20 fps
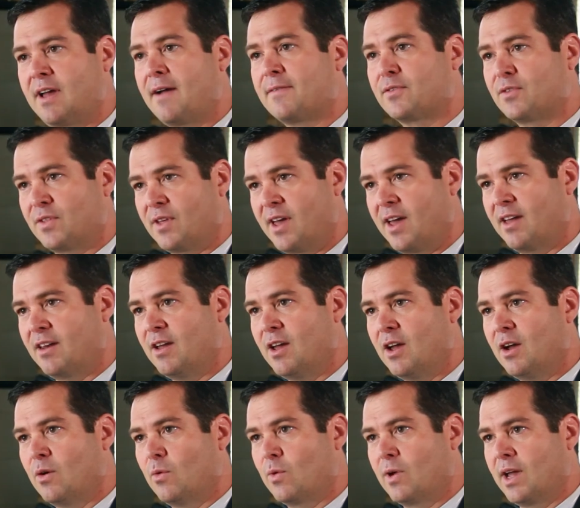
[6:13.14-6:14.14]
after that,
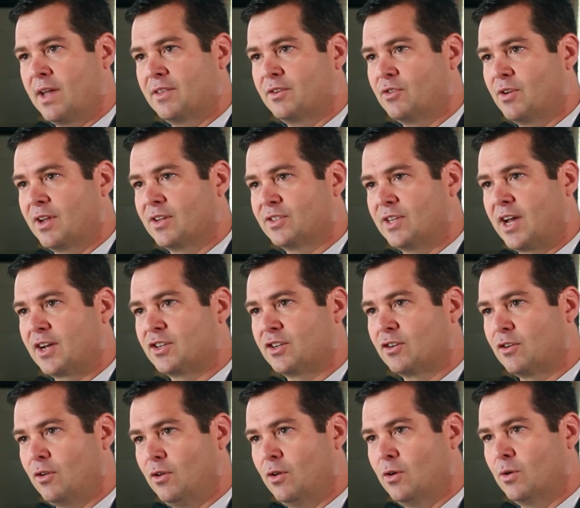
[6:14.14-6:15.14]
we had the
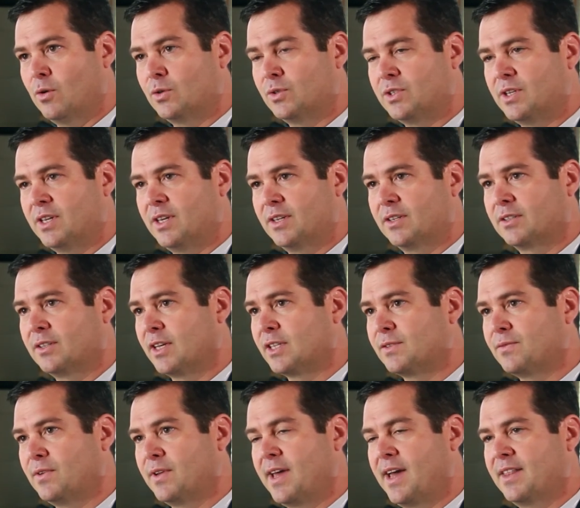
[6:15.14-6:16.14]
transaction closed, and he
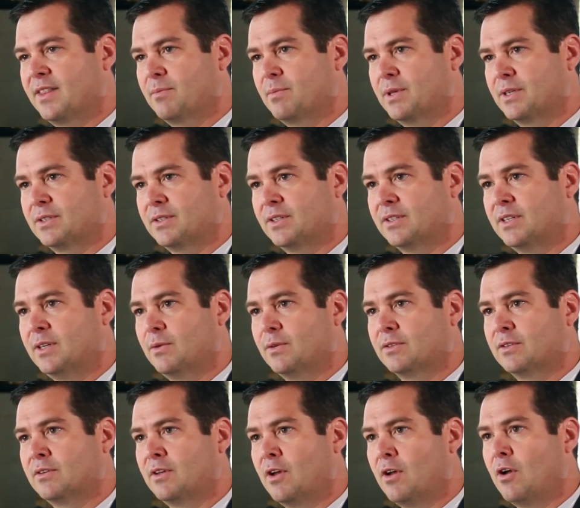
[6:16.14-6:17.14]
successfully had the business he
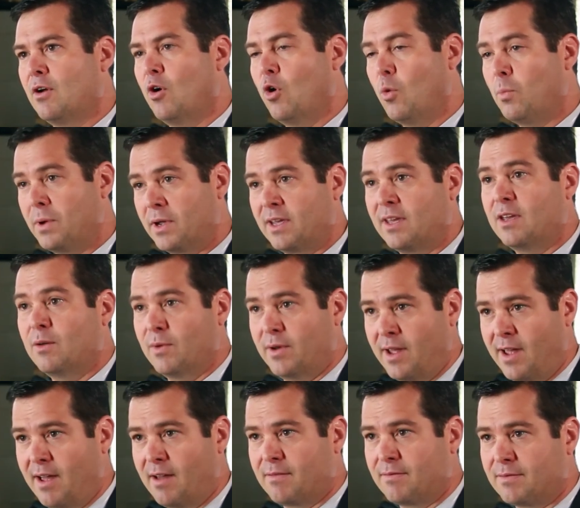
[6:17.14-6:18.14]
was hoping he
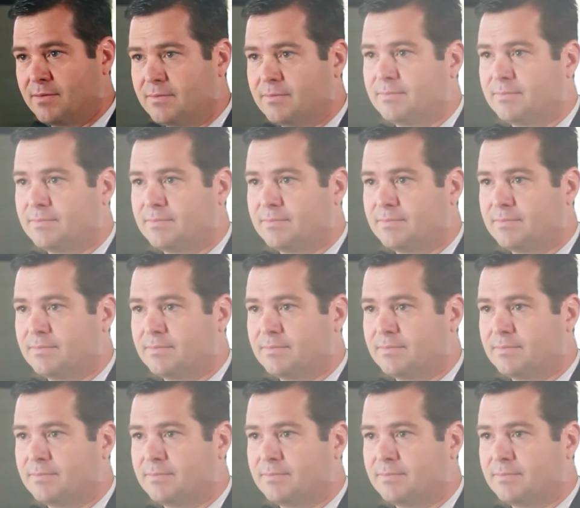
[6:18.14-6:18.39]
would have.